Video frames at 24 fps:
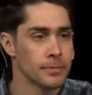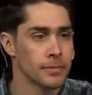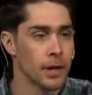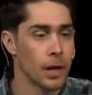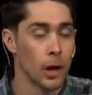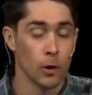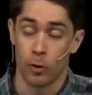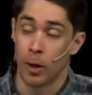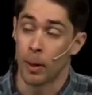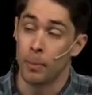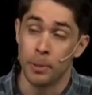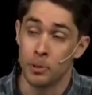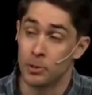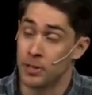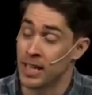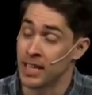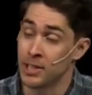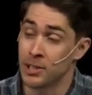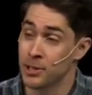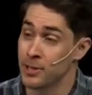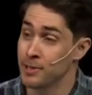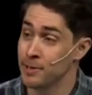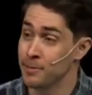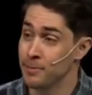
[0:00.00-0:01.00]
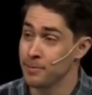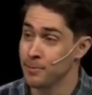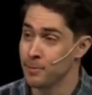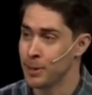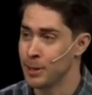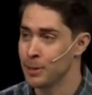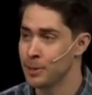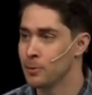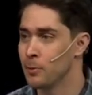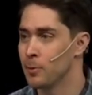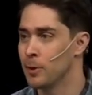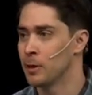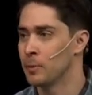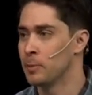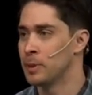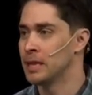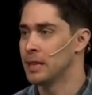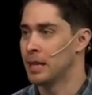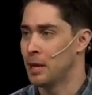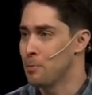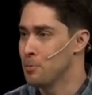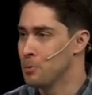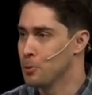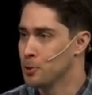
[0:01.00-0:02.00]
Our reputation, we don't want to be
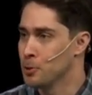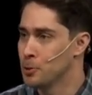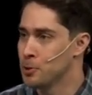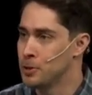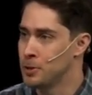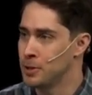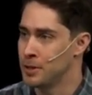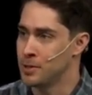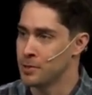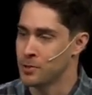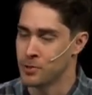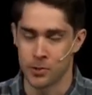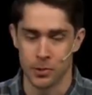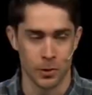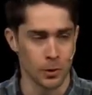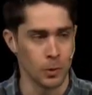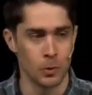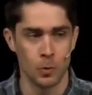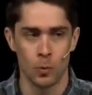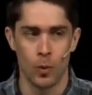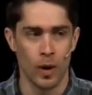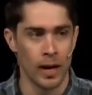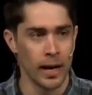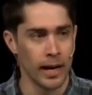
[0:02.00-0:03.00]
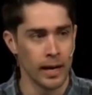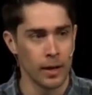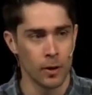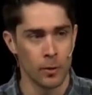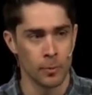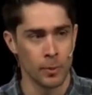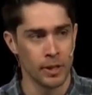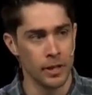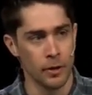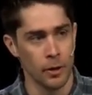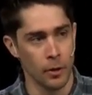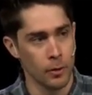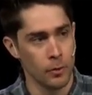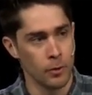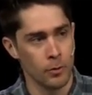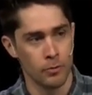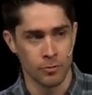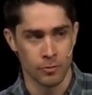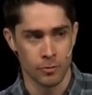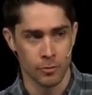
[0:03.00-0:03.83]
labeled in a certain way or be known